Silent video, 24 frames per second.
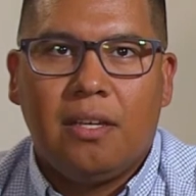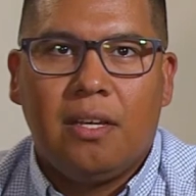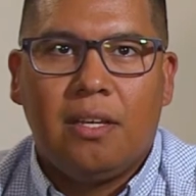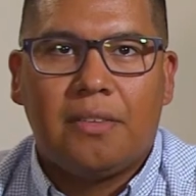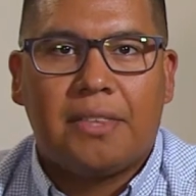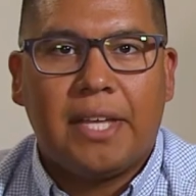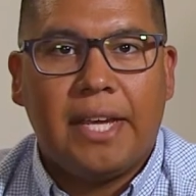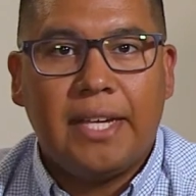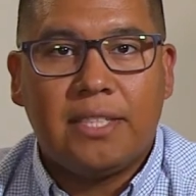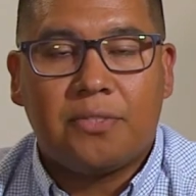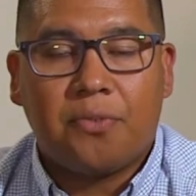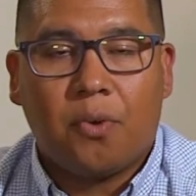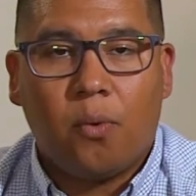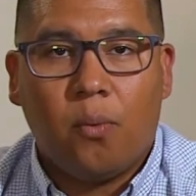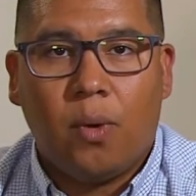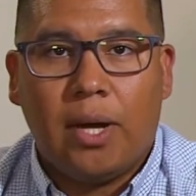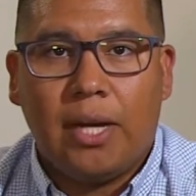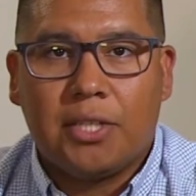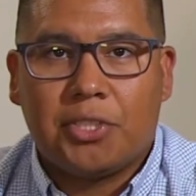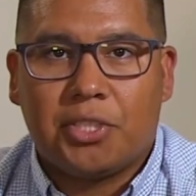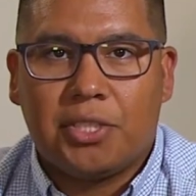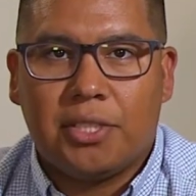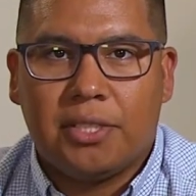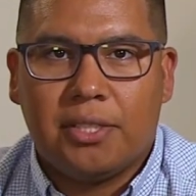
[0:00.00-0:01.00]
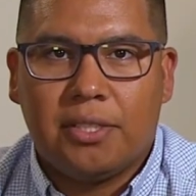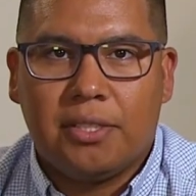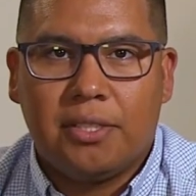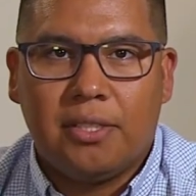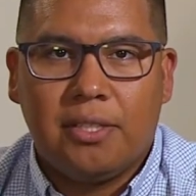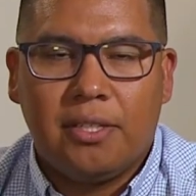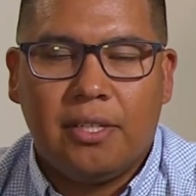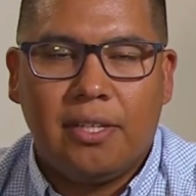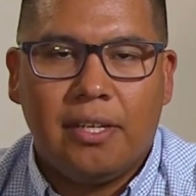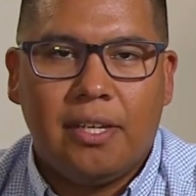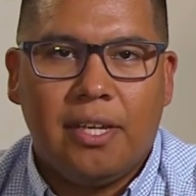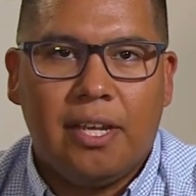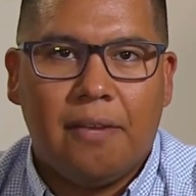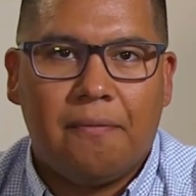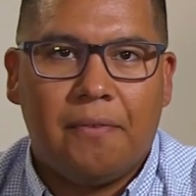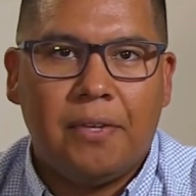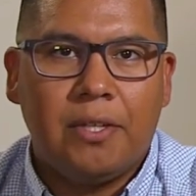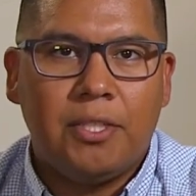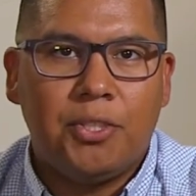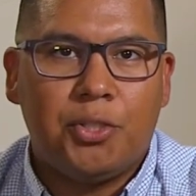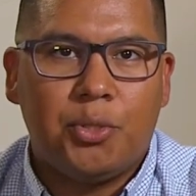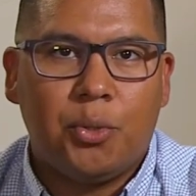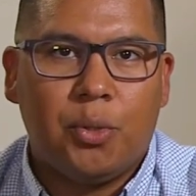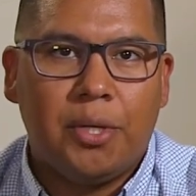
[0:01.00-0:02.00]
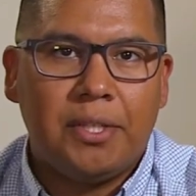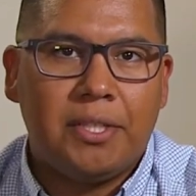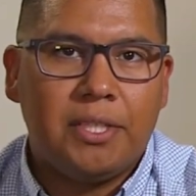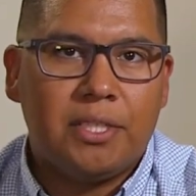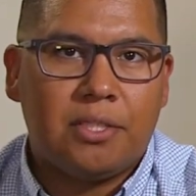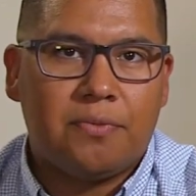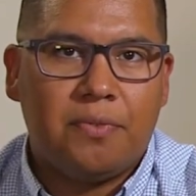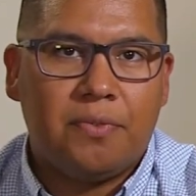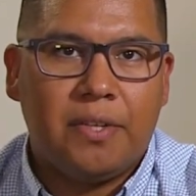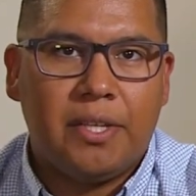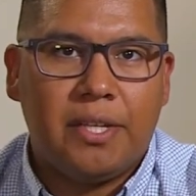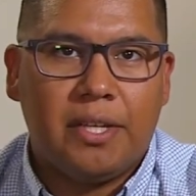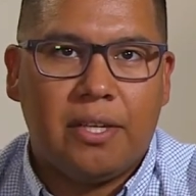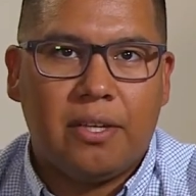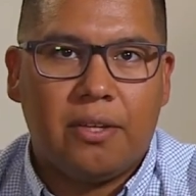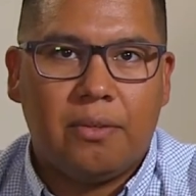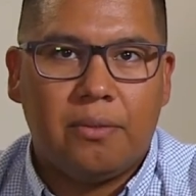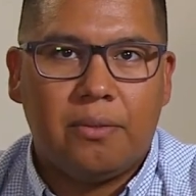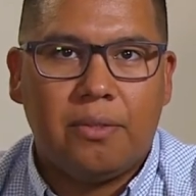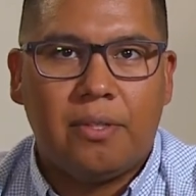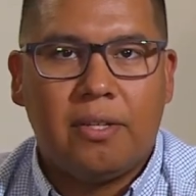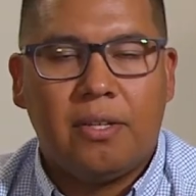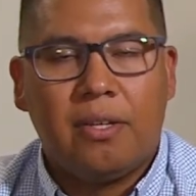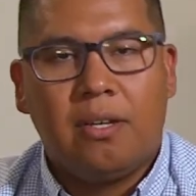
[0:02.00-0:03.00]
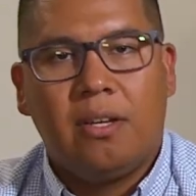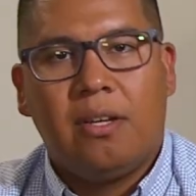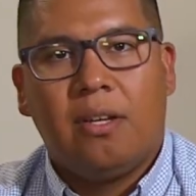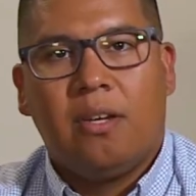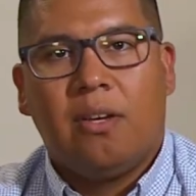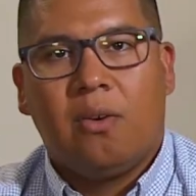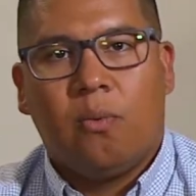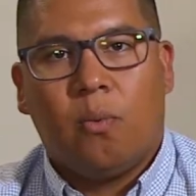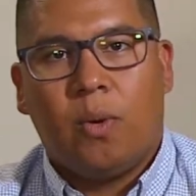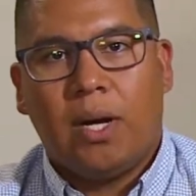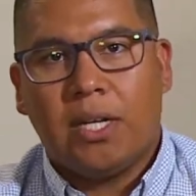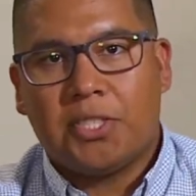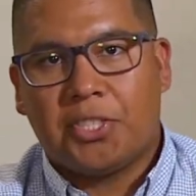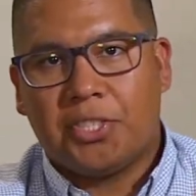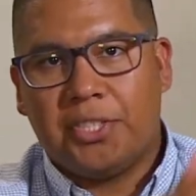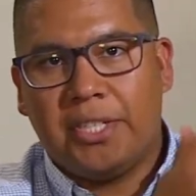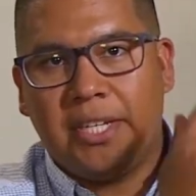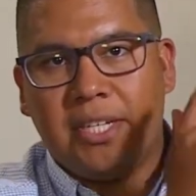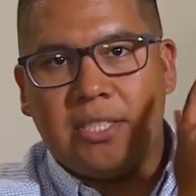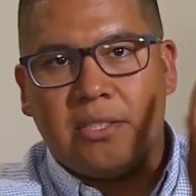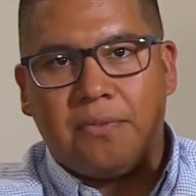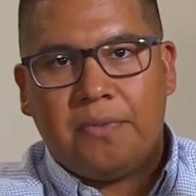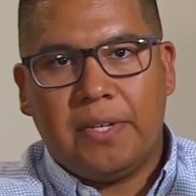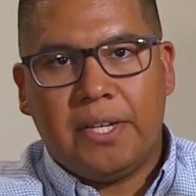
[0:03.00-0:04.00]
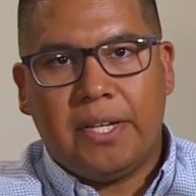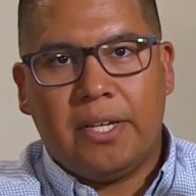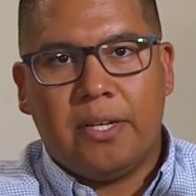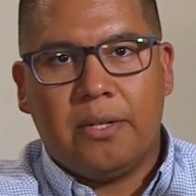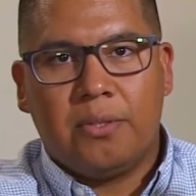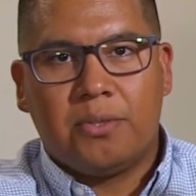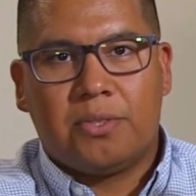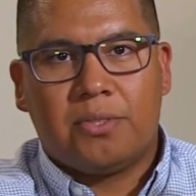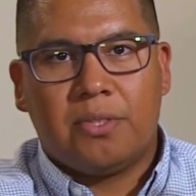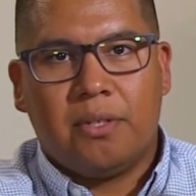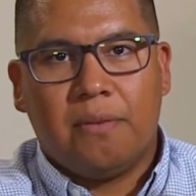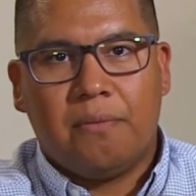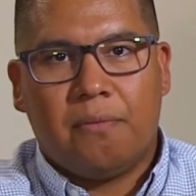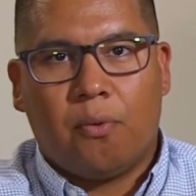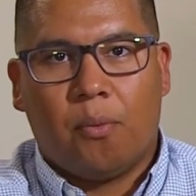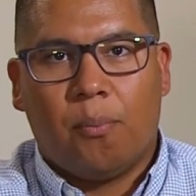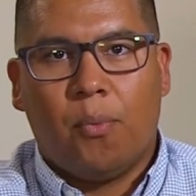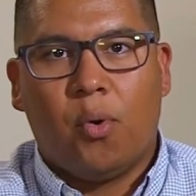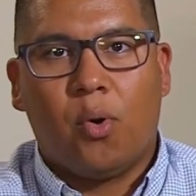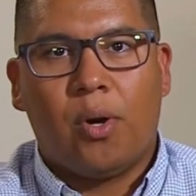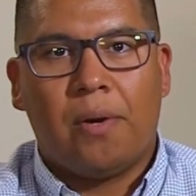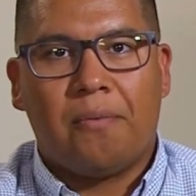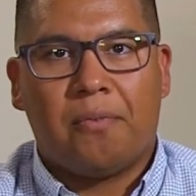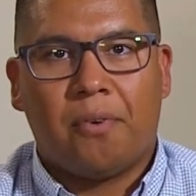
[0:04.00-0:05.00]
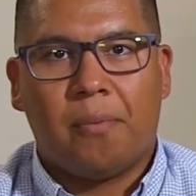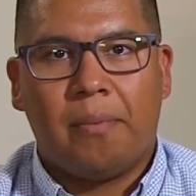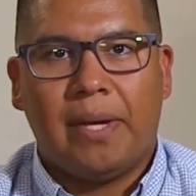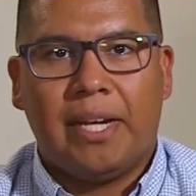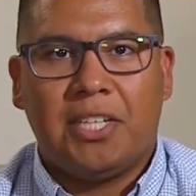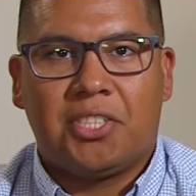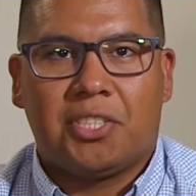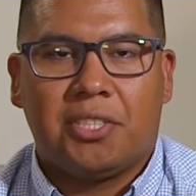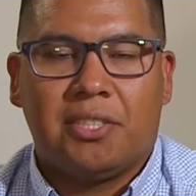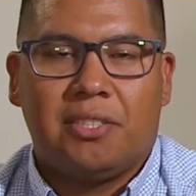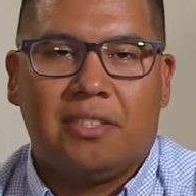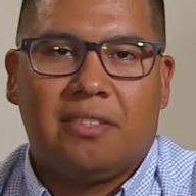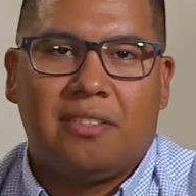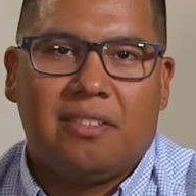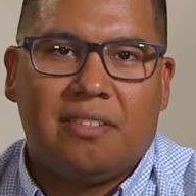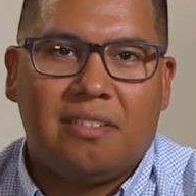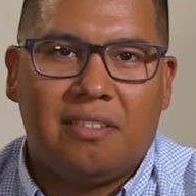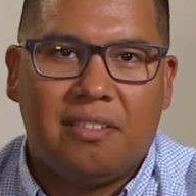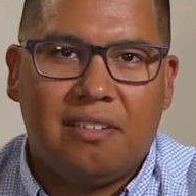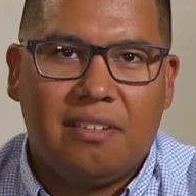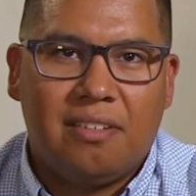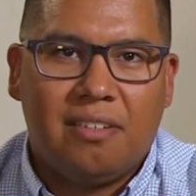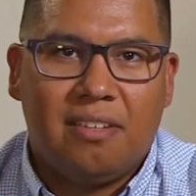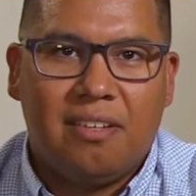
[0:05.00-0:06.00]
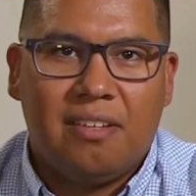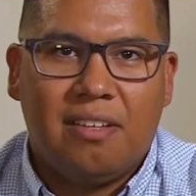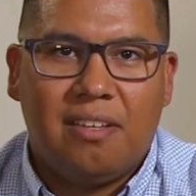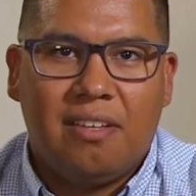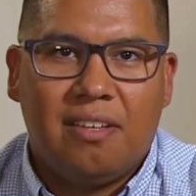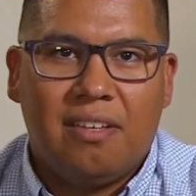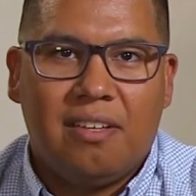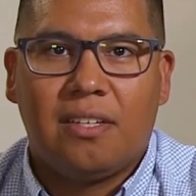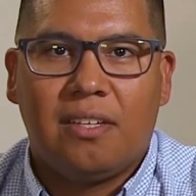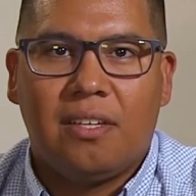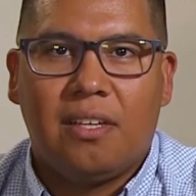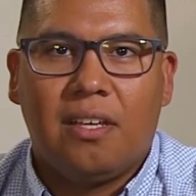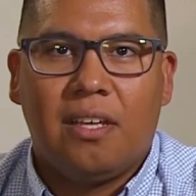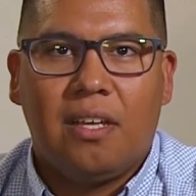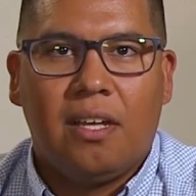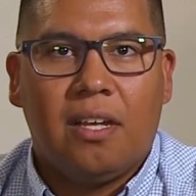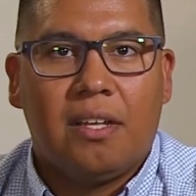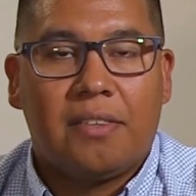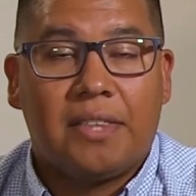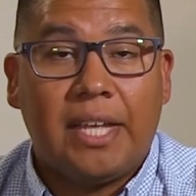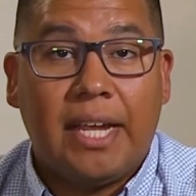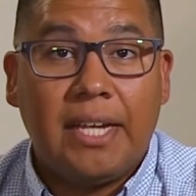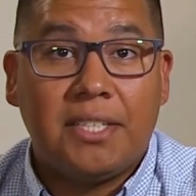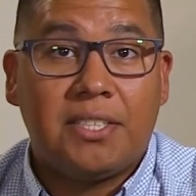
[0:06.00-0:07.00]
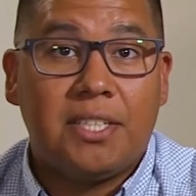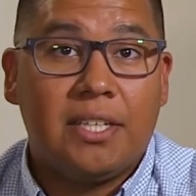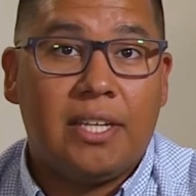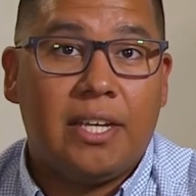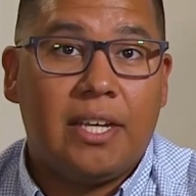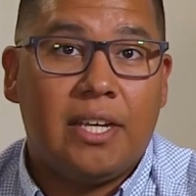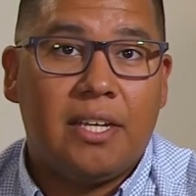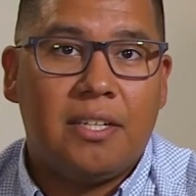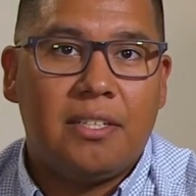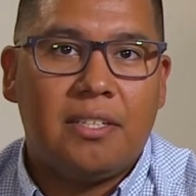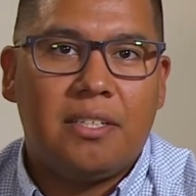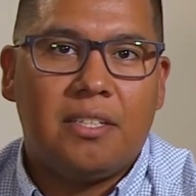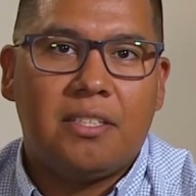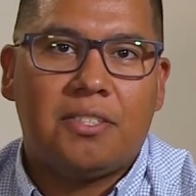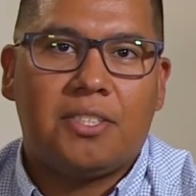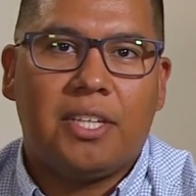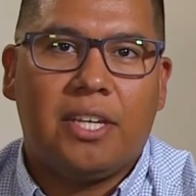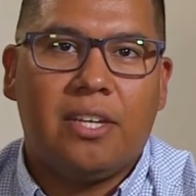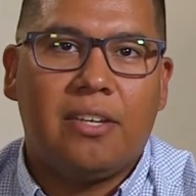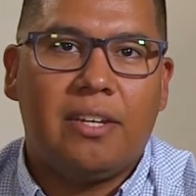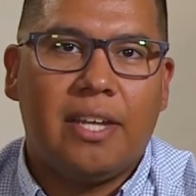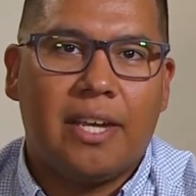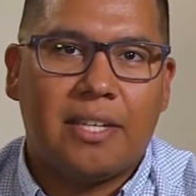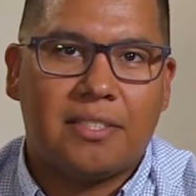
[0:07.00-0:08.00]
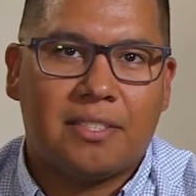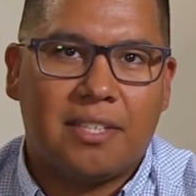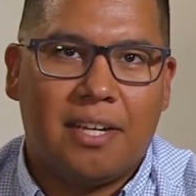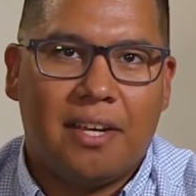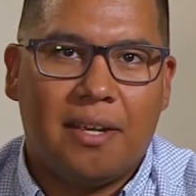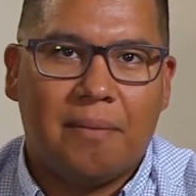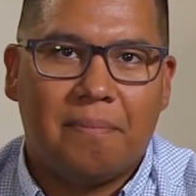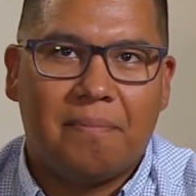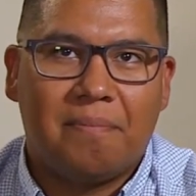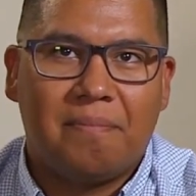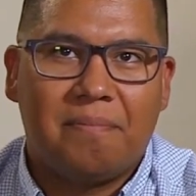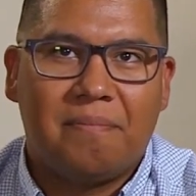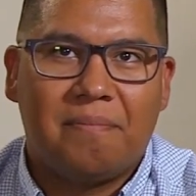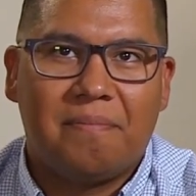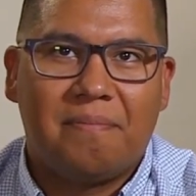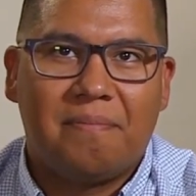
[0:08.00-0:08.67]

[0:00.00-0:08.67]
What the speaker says: Thanks for watching. If you enjoyed this video, watch these videos for more information. Thanks again. See you next time.